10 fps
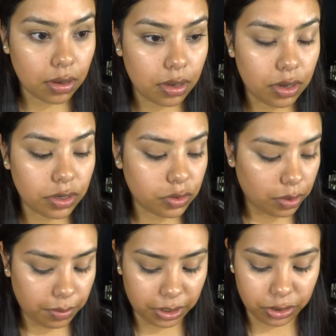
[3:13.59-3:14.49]
You just want
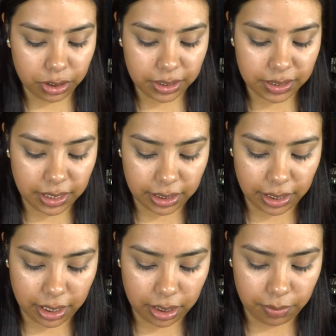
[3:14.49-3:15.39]
to make sure to set
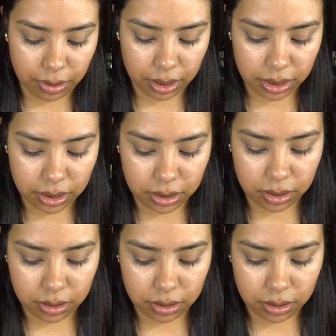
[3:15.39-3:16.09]
that in place.